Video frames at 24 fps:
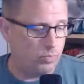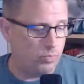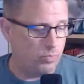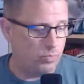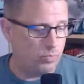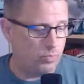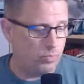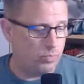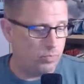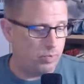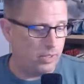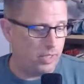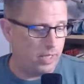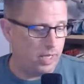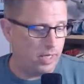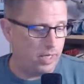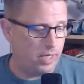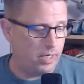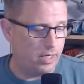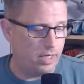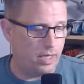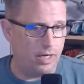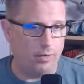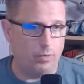played
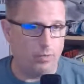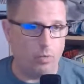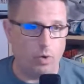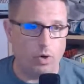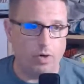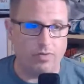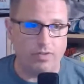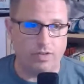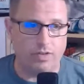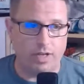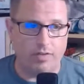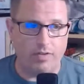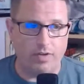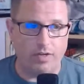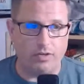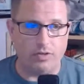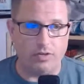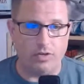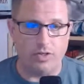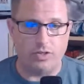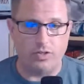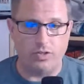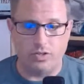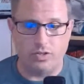Worf's love
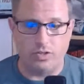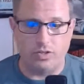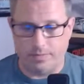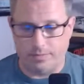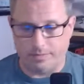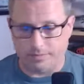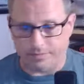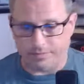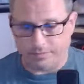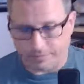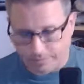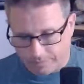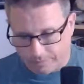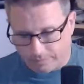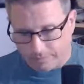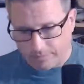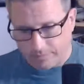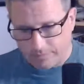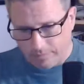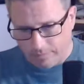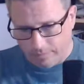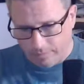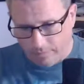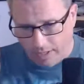interest
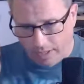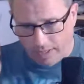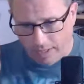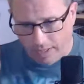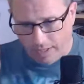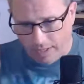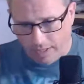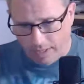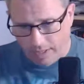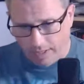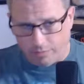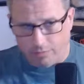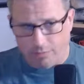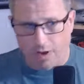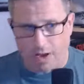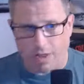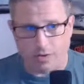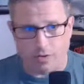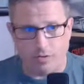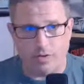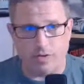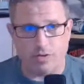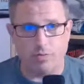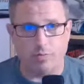and
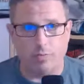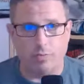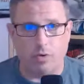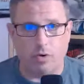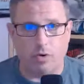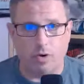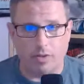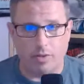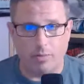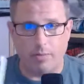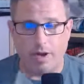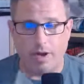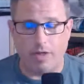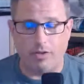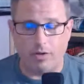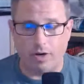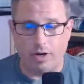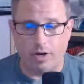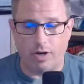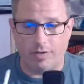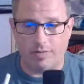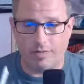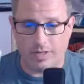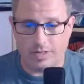the mother
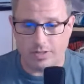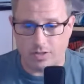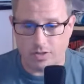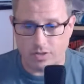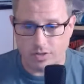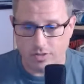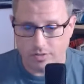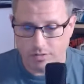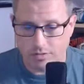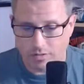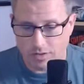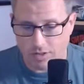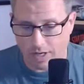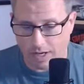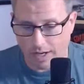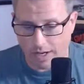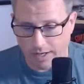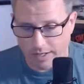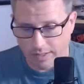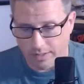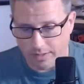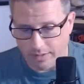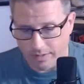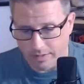of his
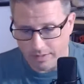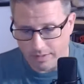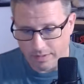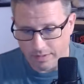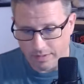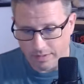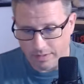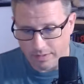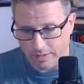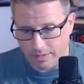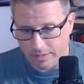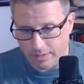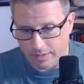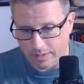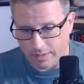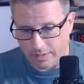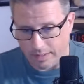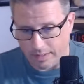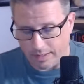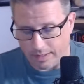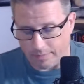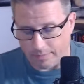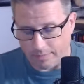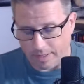son.
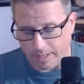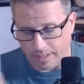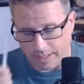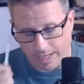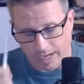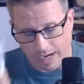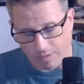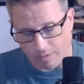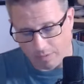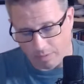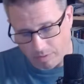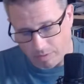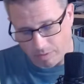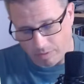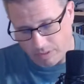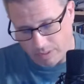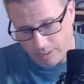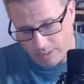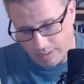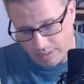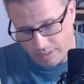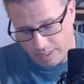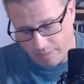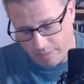And I can't remember his
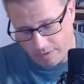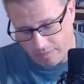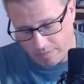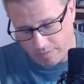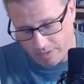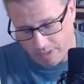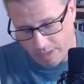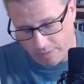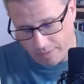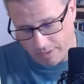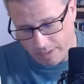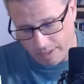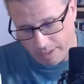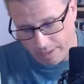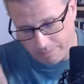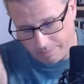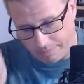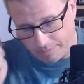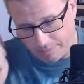son's name off the top of my head.